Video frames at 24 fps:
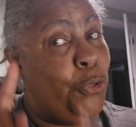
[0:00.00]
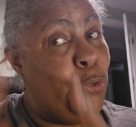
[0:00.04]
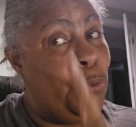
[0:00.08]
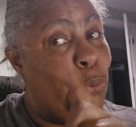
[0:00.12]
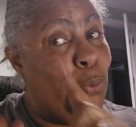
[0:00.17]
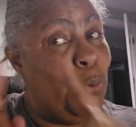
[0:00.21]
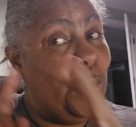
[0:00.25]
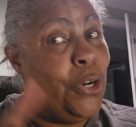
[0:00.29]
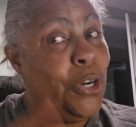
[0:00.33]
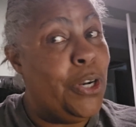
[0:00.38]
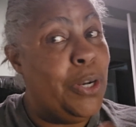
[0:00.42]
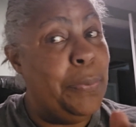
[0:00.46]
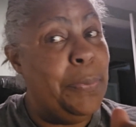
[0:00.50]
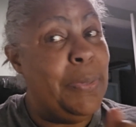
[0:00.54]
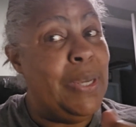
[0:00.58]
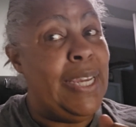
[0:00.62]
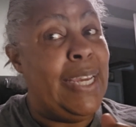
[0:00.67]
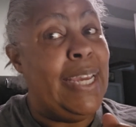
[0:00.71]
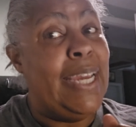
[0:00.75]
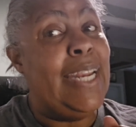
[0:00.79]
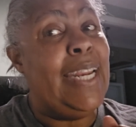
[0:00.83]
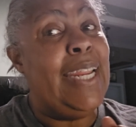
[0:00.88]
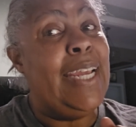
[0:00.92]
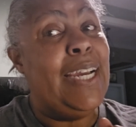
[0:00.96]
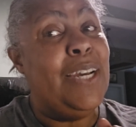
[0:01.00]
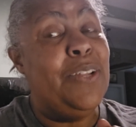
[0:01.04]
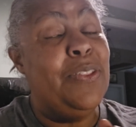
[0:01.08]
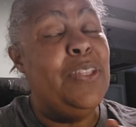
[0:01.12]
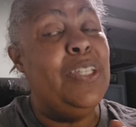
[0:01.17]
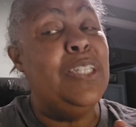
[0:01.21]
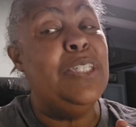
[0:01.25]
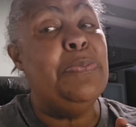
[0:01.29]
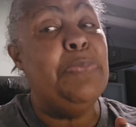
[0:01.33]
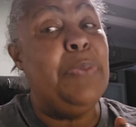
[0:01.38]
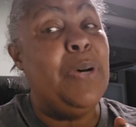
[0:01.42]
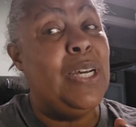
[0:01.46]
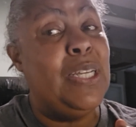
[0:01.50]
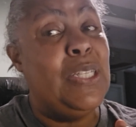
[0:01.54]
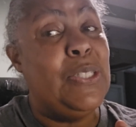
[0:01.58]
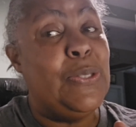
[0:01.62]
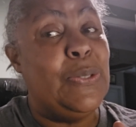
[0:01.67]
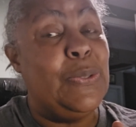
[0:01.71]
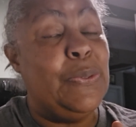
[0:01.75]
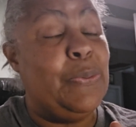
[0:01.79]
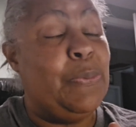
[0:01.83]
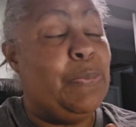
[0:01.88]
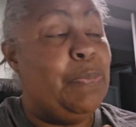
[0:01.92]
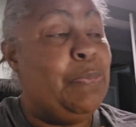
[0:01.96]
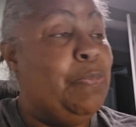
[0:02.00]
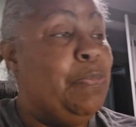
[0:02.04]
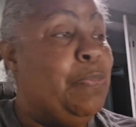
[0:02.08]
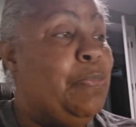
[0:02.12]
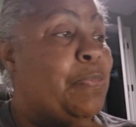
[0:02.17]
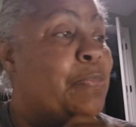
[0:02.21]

You are the beginning of this puzzle.